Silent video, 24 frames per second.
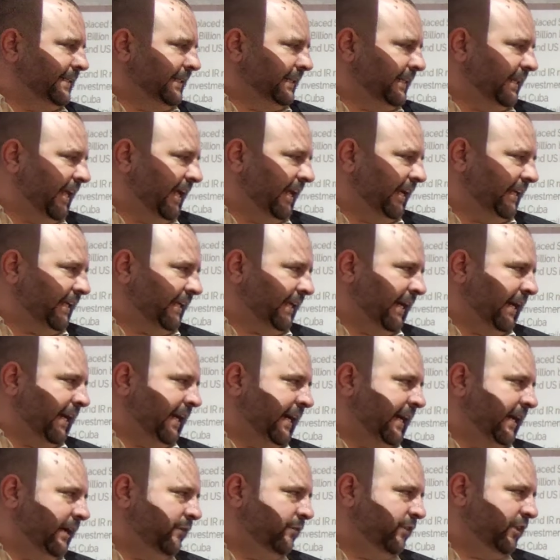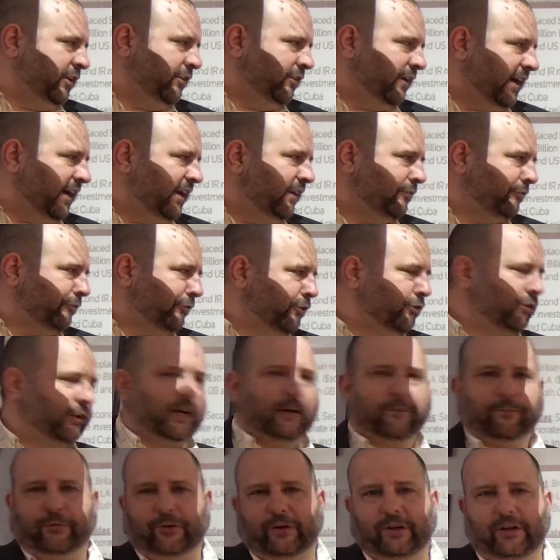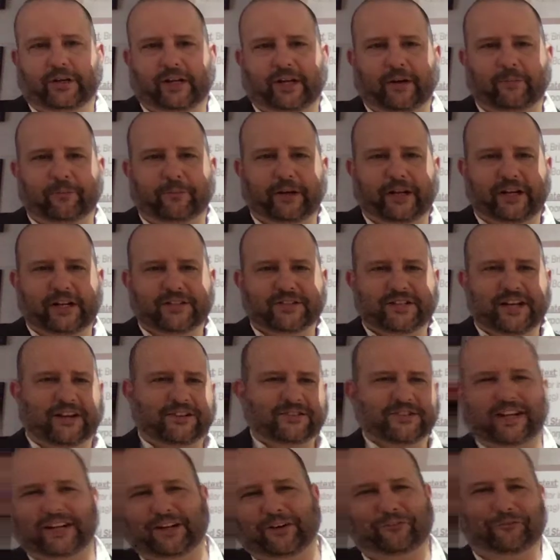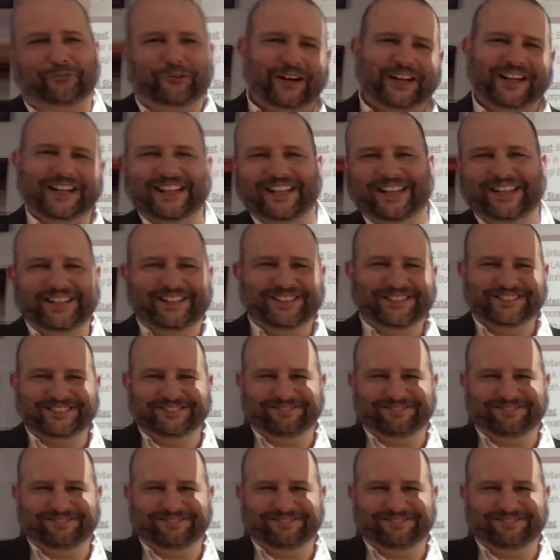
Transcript: That the United Fruit Company, it sounds like a friendly